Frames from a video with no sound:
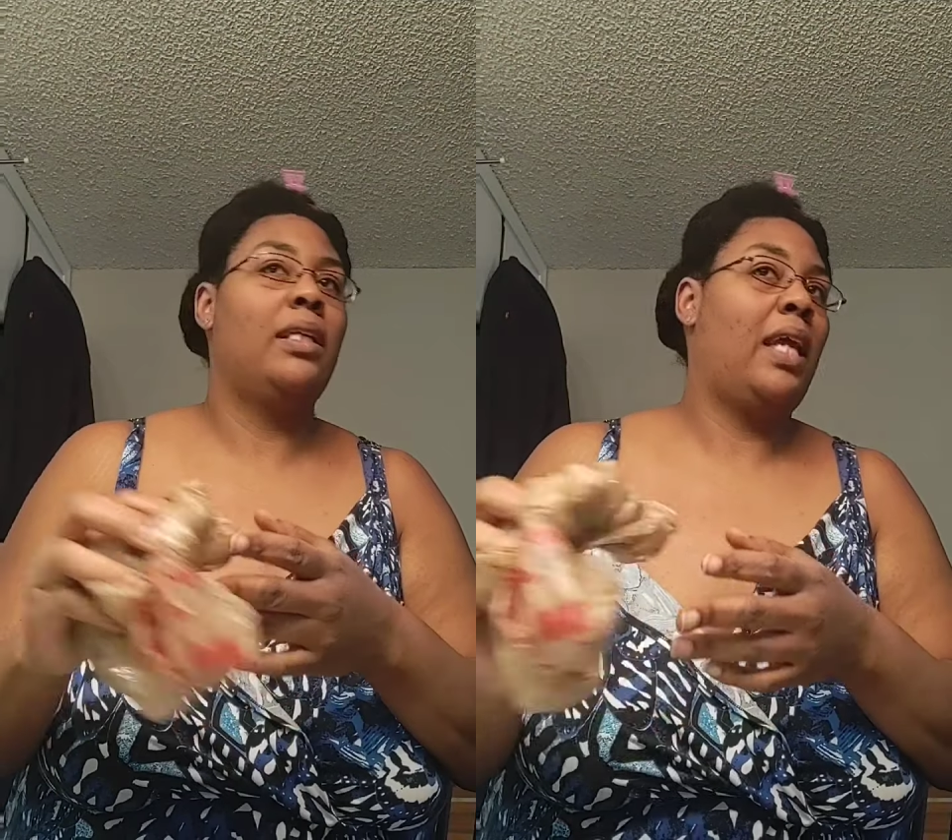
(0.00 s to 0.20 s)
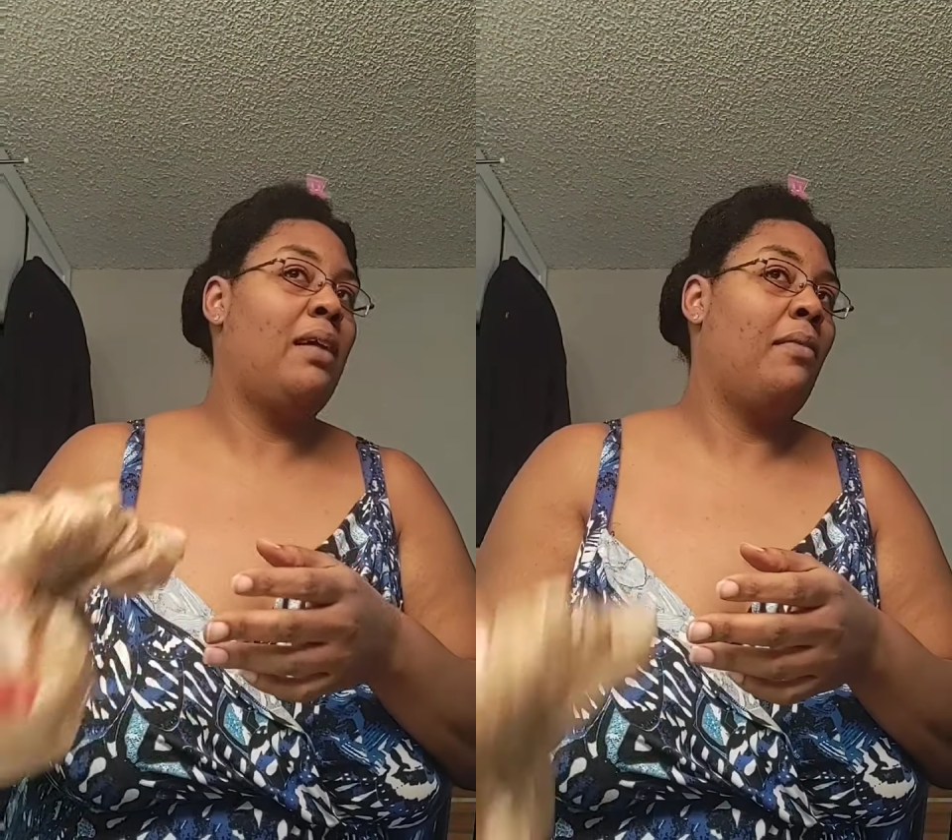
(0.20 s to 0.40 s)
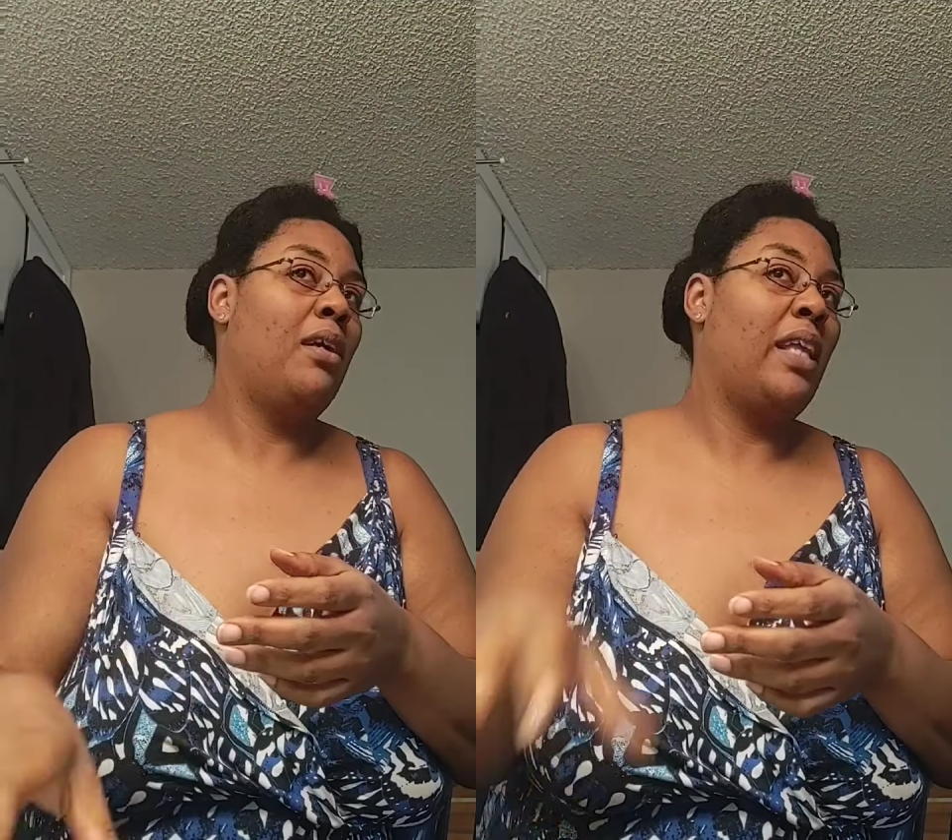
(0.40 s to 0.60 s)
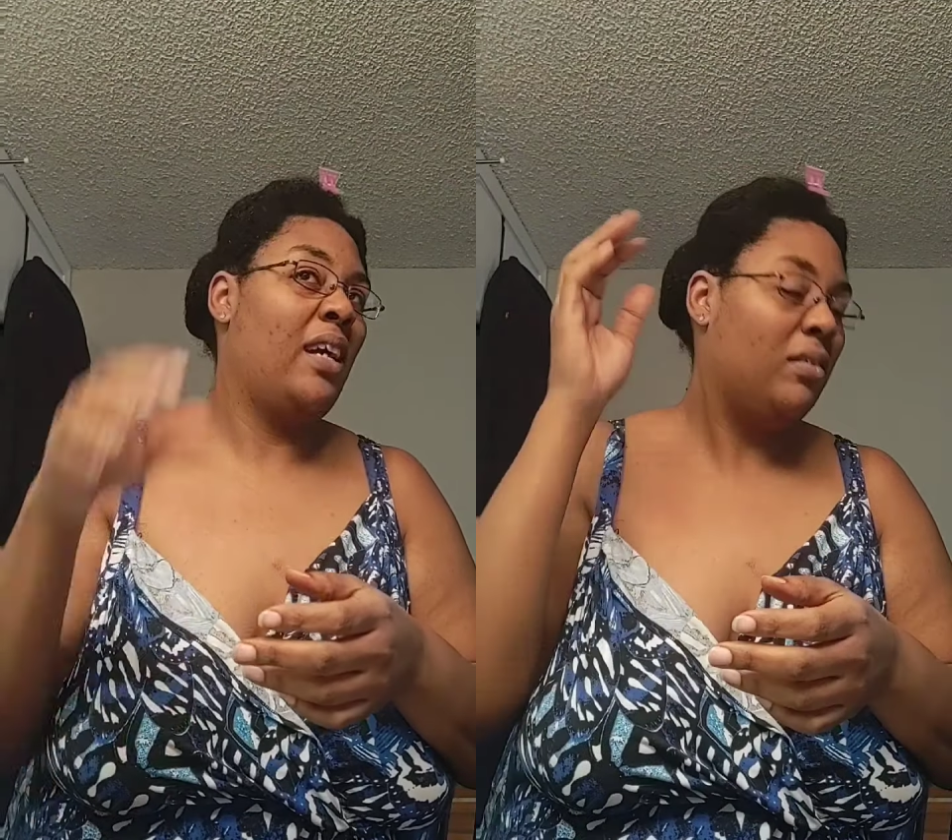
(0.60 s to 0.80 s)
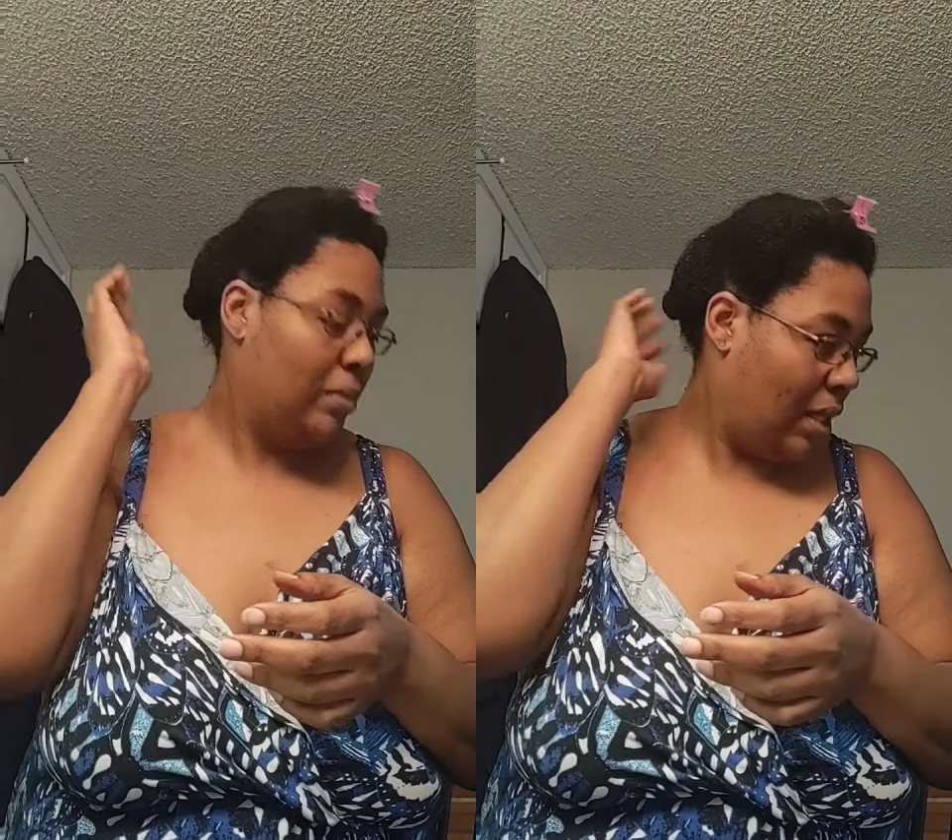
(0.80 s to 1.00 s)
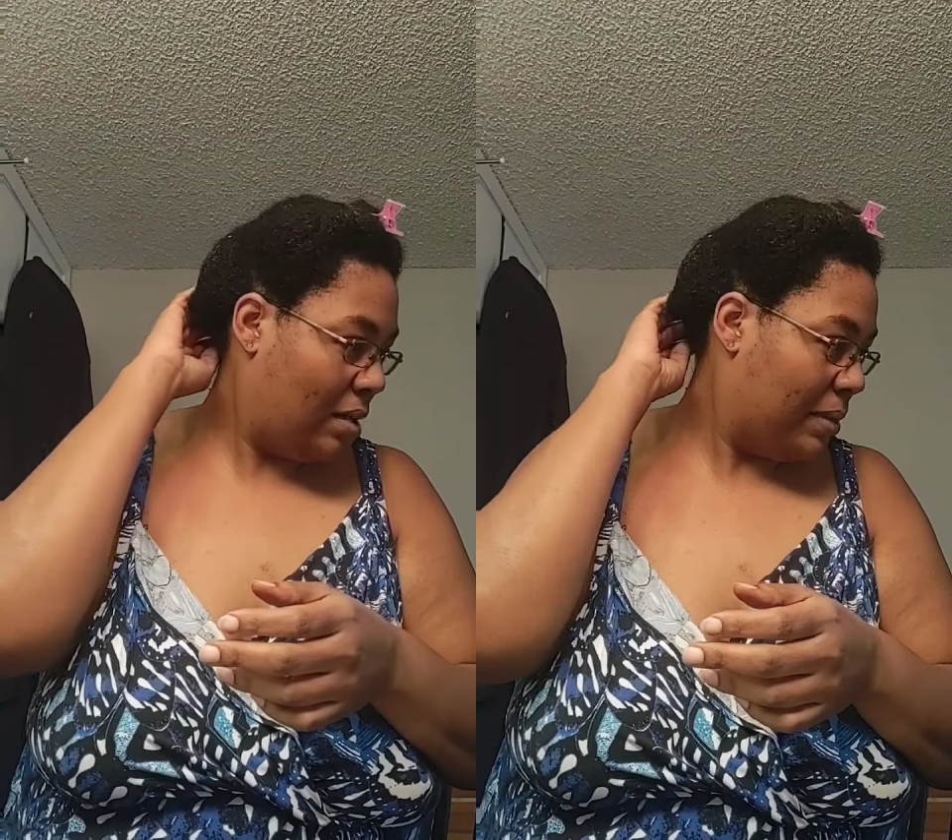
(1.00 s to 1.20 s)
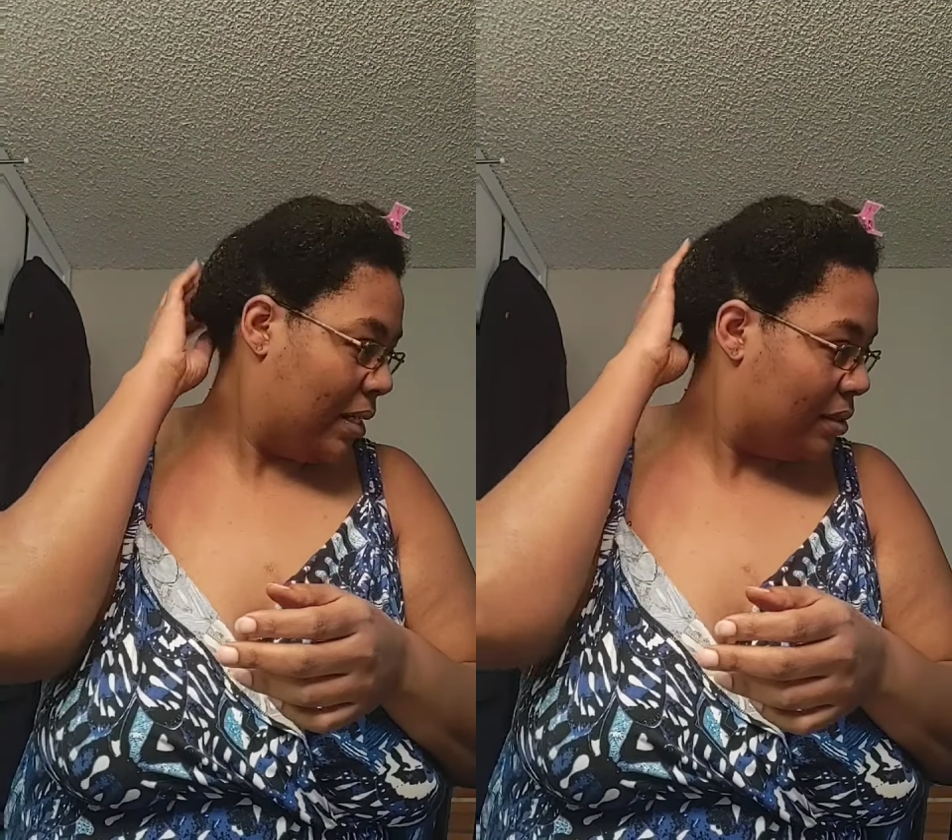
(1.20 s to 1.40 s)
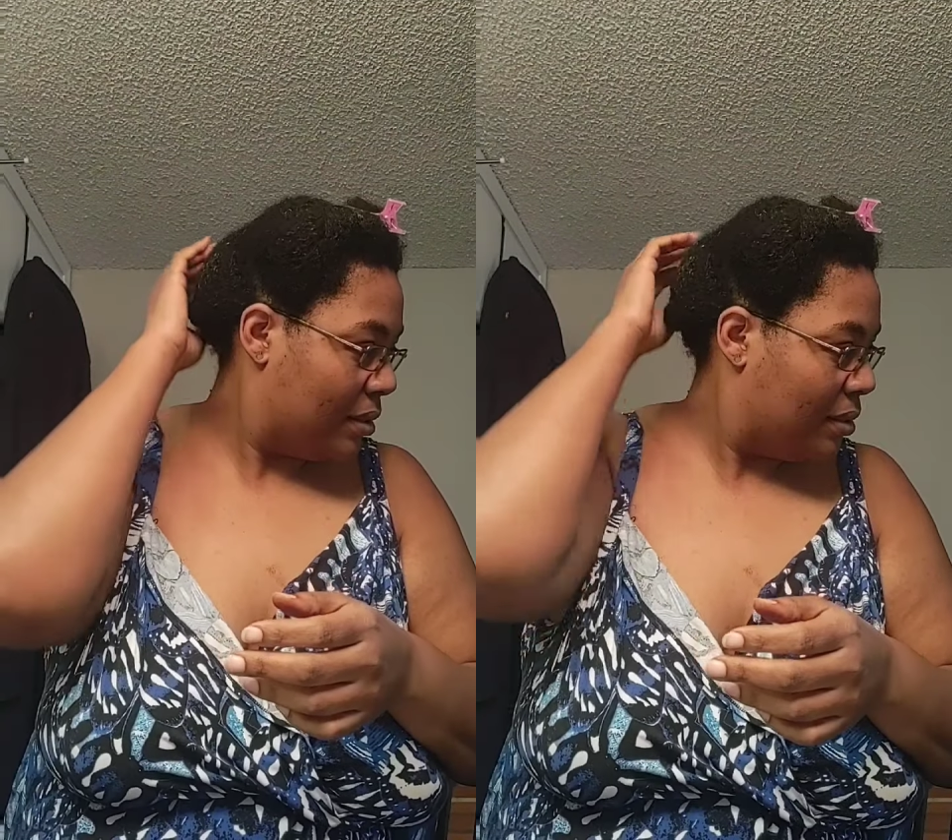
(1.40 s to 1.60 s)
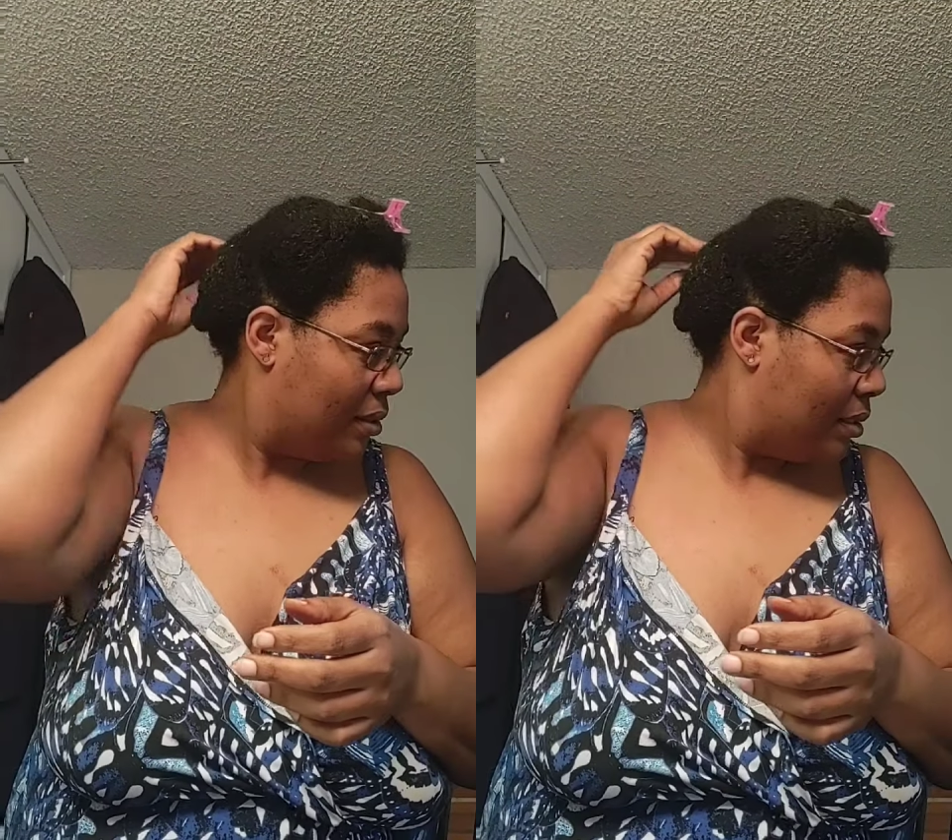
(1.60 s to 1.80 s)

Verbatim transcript: Oh, and it came all out. What kind of mess?